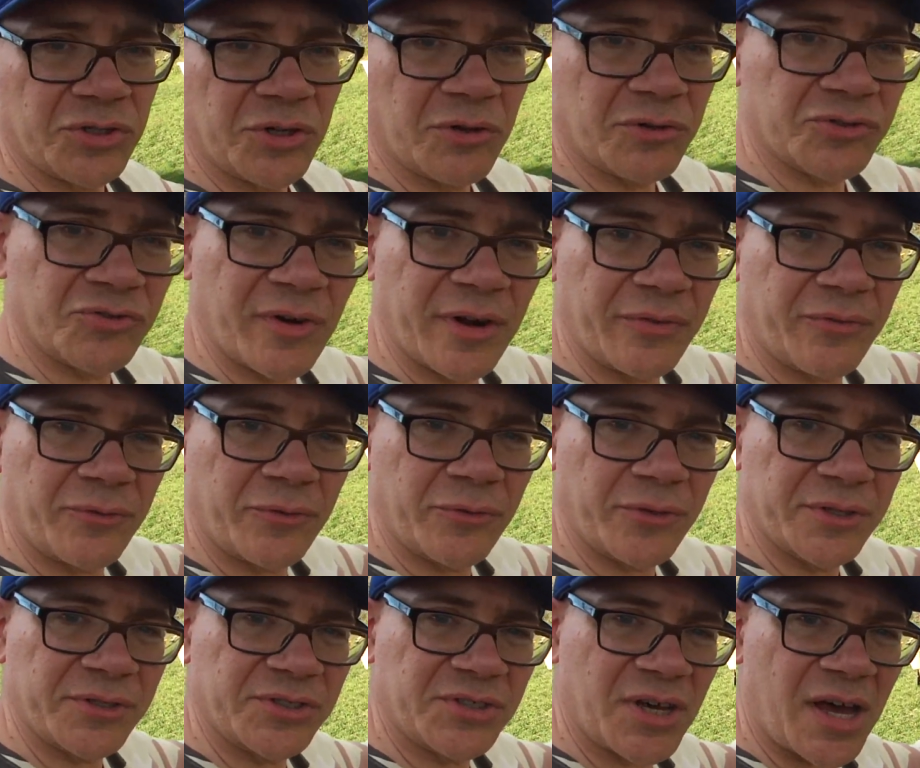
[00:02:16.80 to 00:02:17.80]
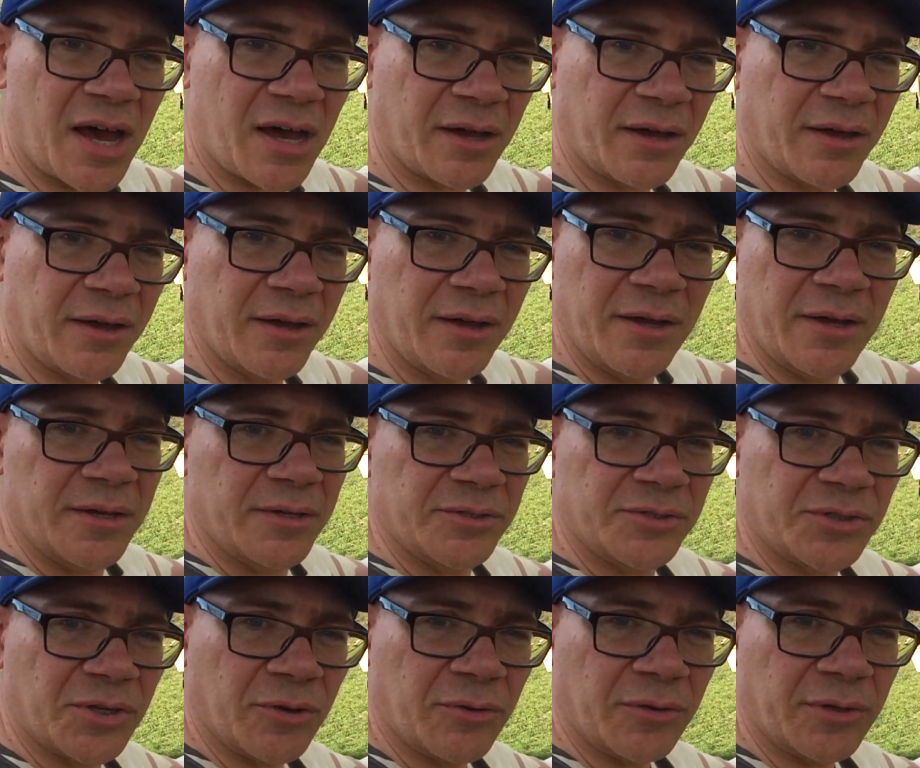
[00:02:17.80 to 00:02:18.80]
just goes right through this sock,
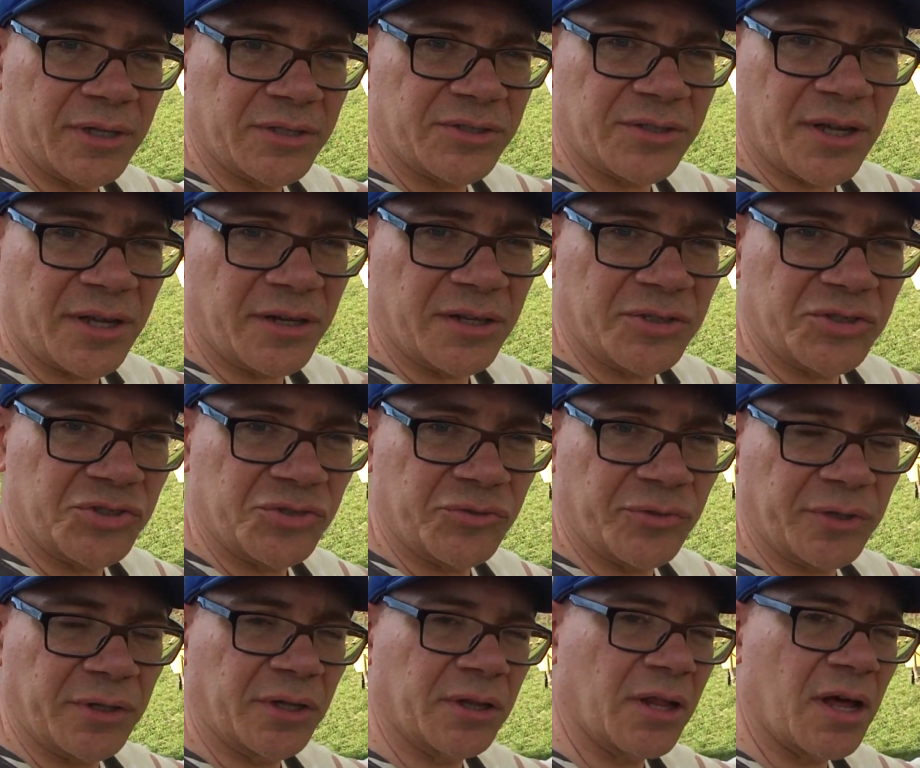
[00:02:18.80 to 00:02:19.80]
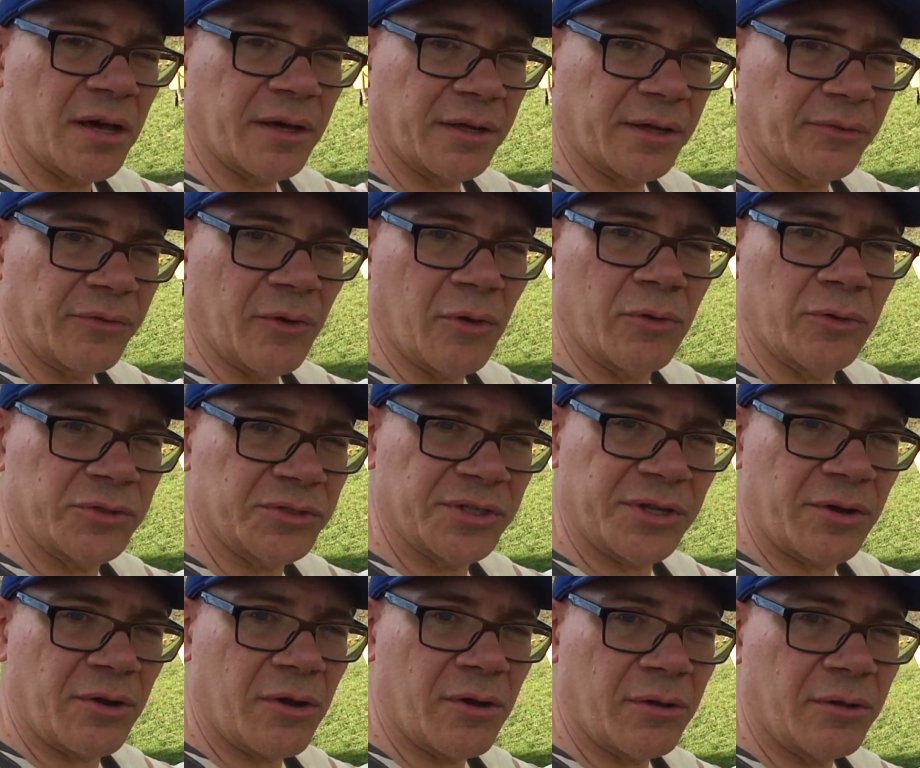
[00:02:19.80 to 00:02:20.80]
so it's not an issue in clogging the holes
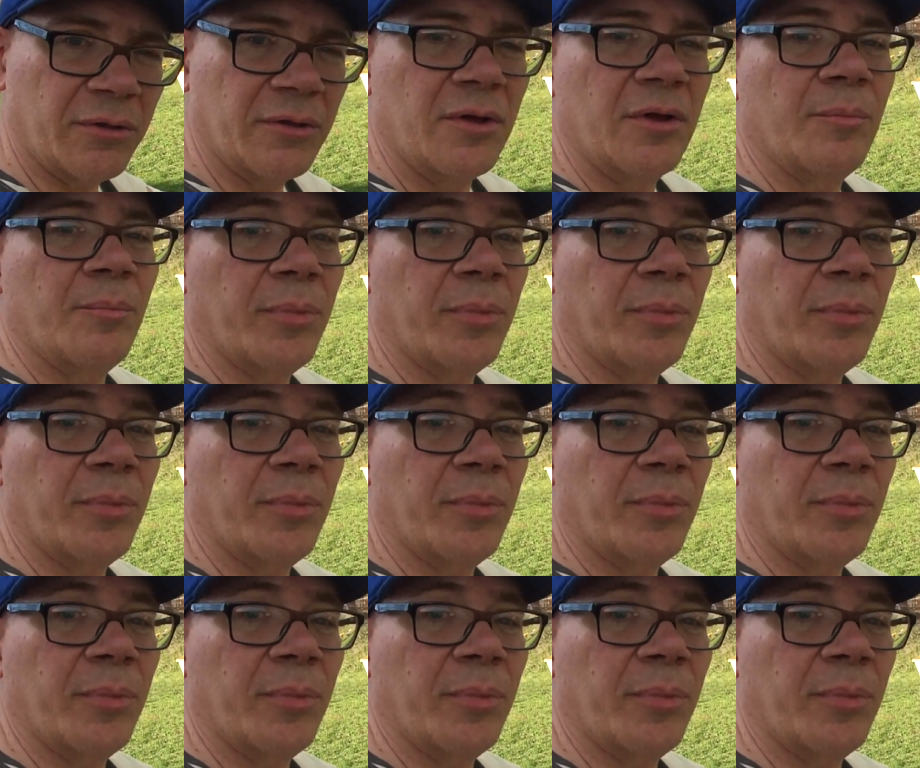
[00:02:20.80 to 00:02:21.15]
at all.